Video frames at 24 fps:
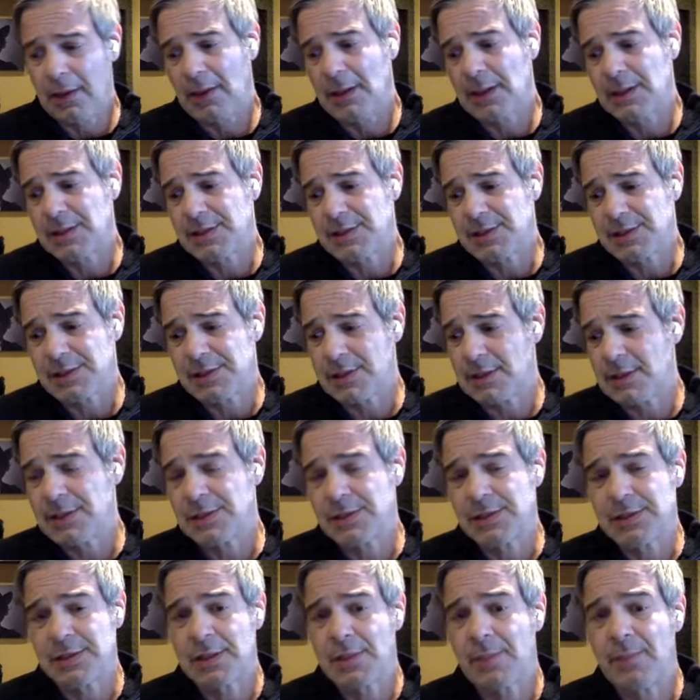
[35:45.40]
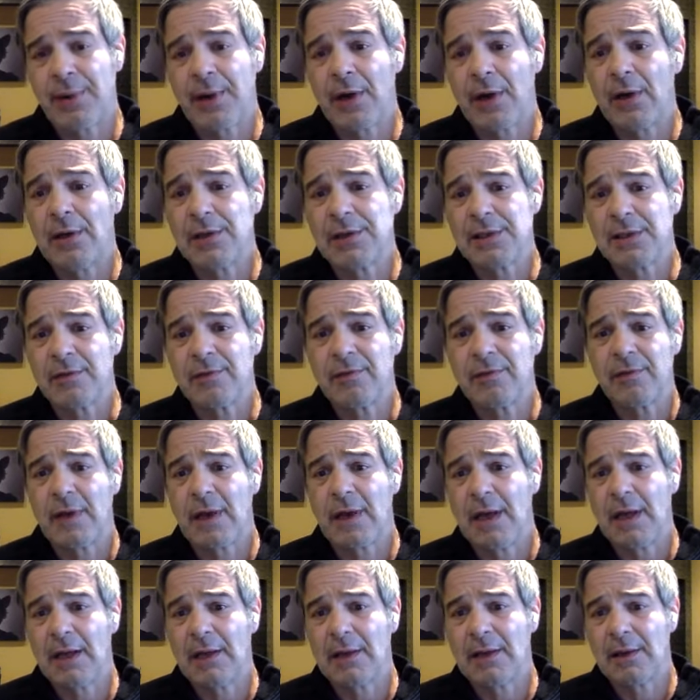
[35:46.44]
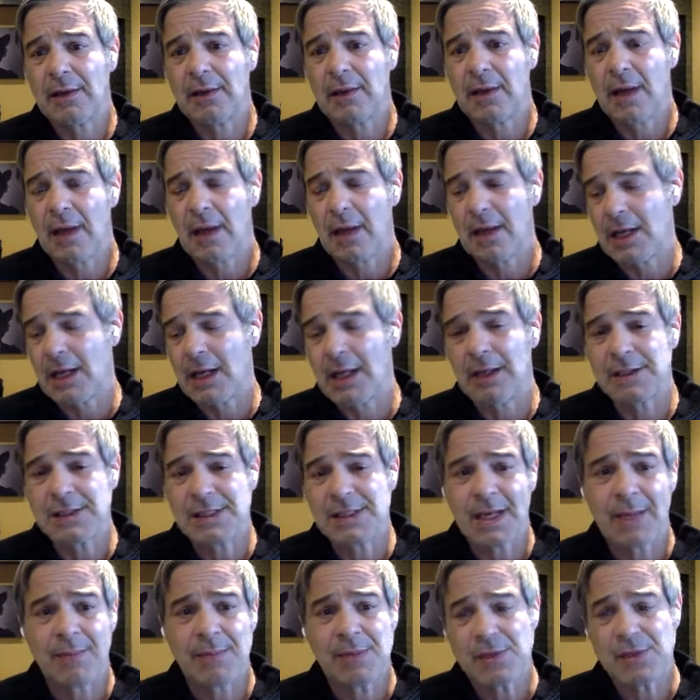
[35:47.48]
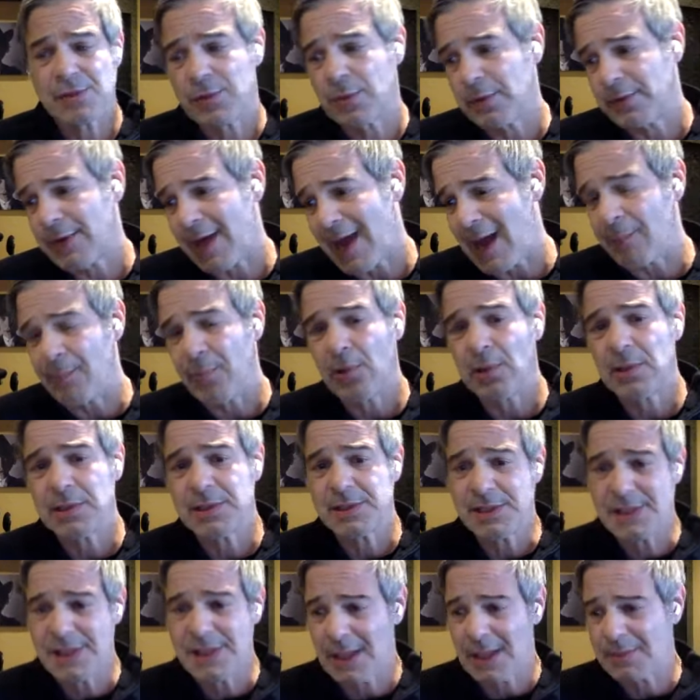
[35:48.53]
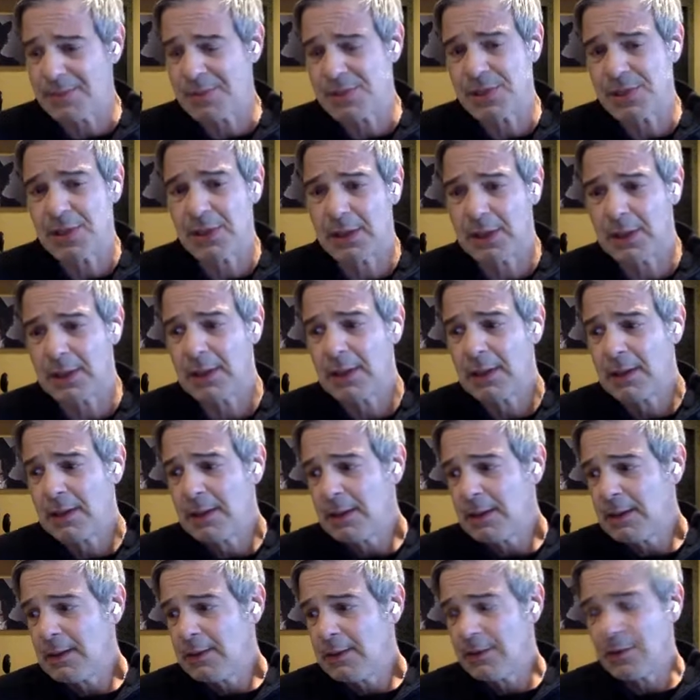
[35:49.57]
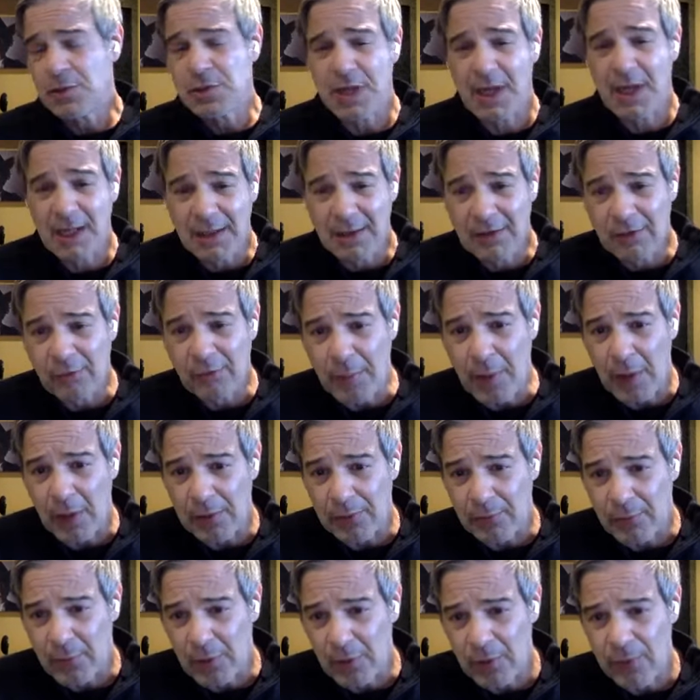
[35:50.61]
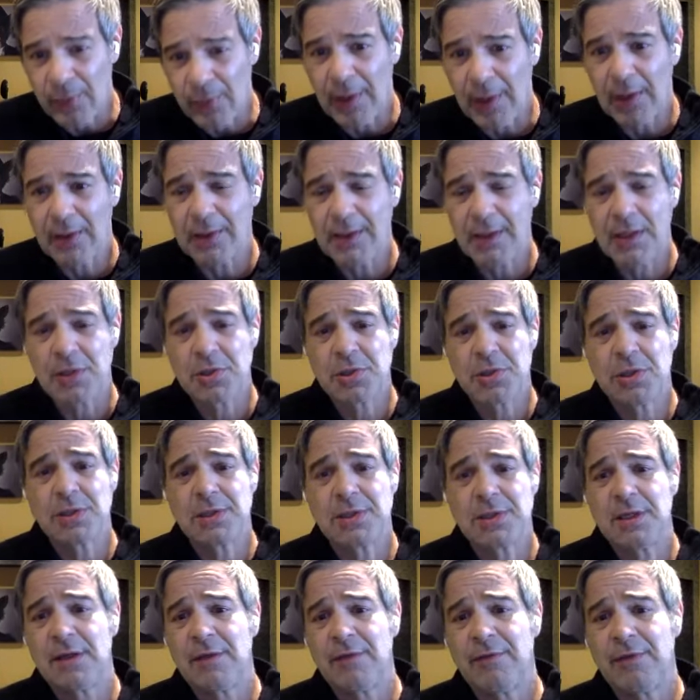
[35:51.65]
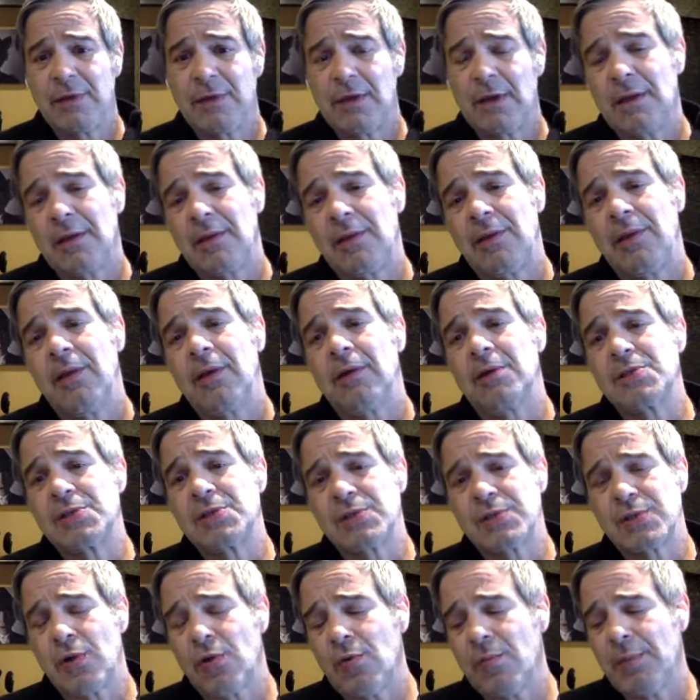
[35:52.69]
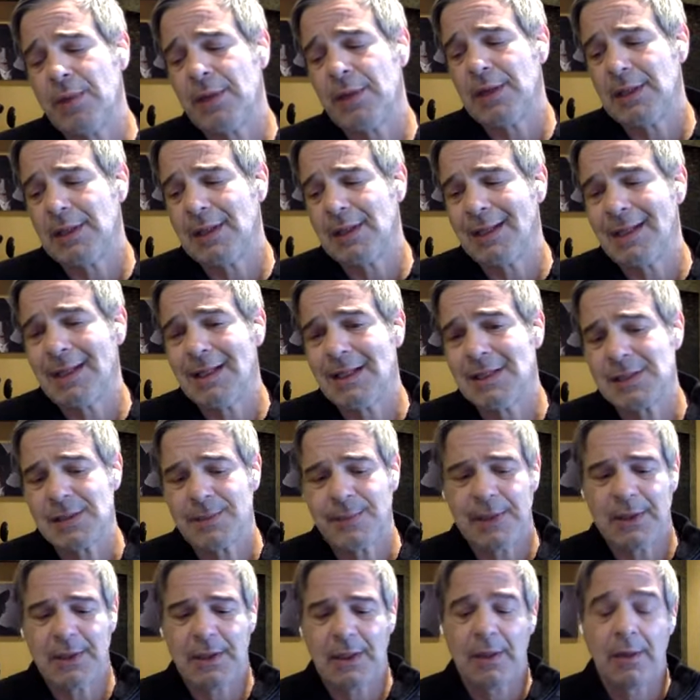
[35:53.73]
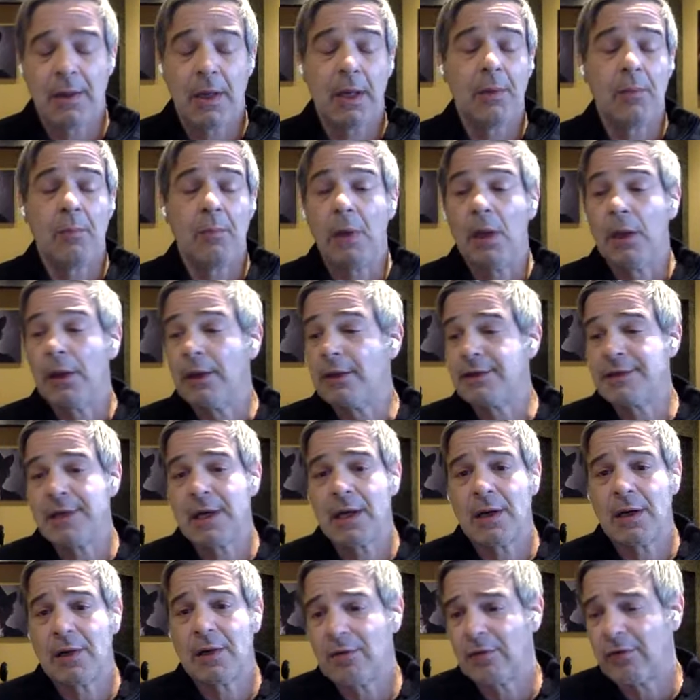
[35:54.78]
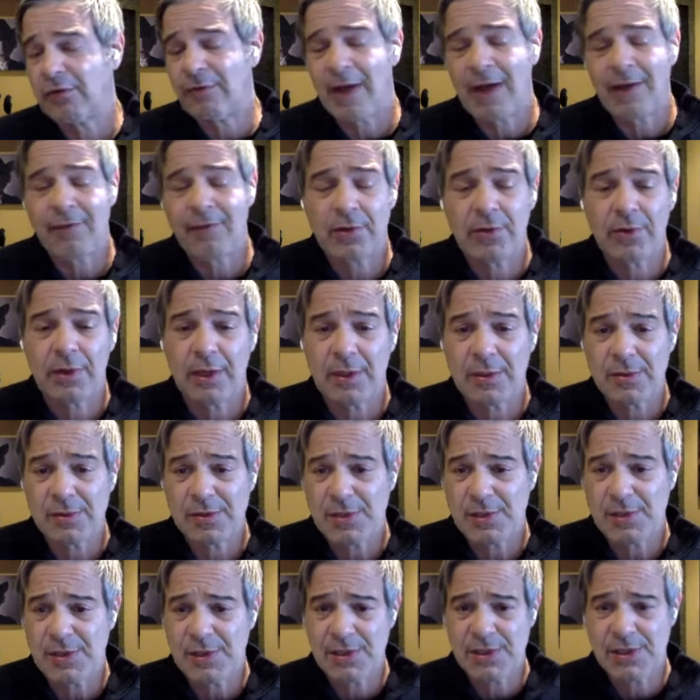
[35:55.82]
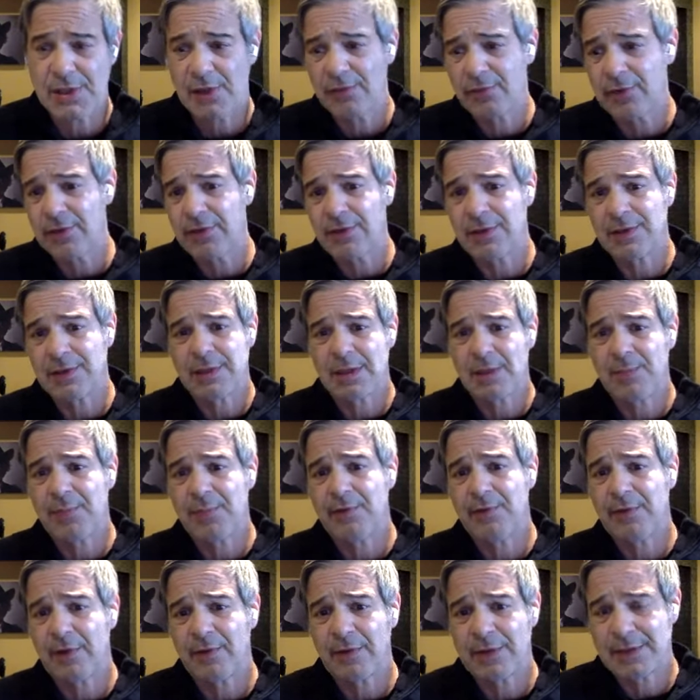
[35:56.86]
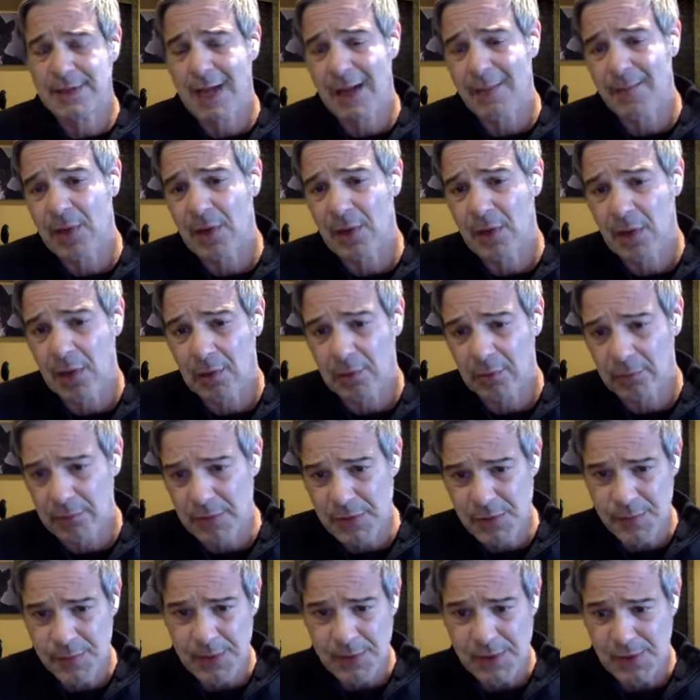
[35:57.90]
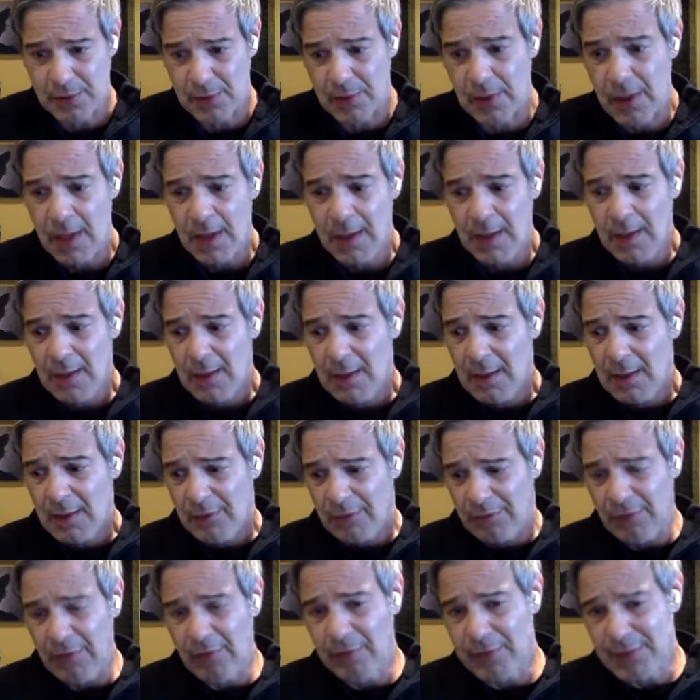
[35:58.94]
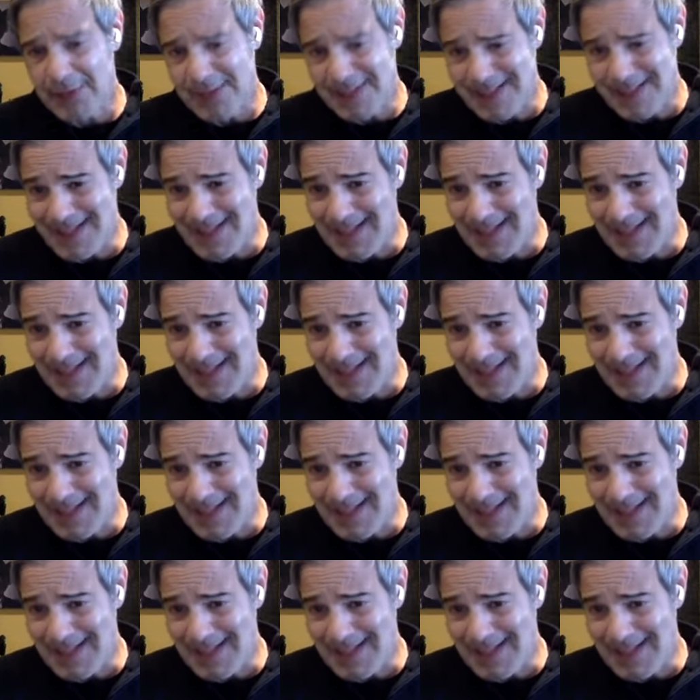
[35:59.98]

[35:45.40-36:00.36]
it's it's imperative and uh, and same is true with apple and samsung and the chinese belt and road rail initiative and there's so many needs i mean in, in military there's 500 ounces of silver in the tip of every tomahawk cruise missile silver is